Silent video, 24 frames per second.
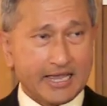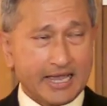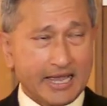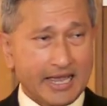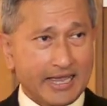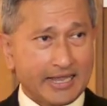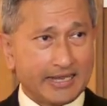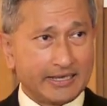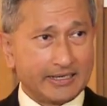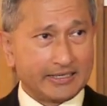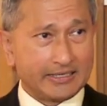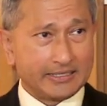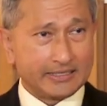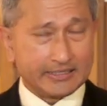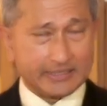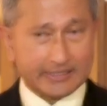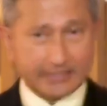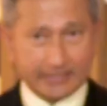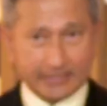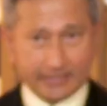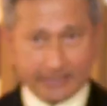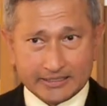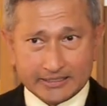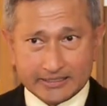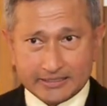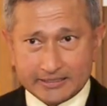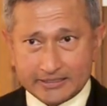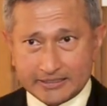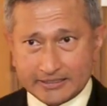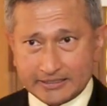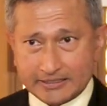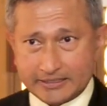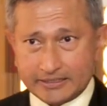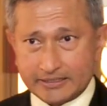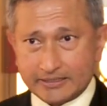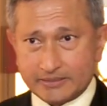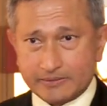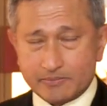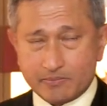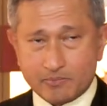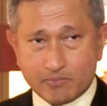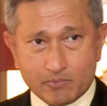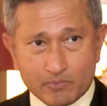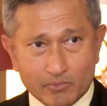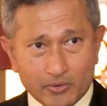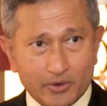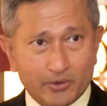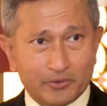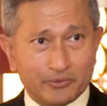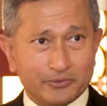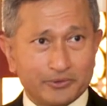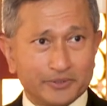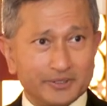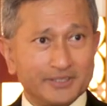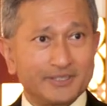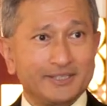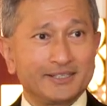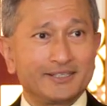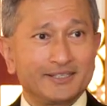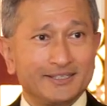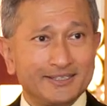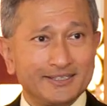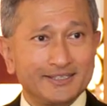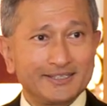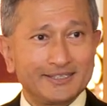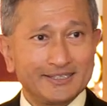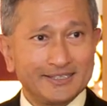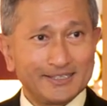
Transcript: and the moral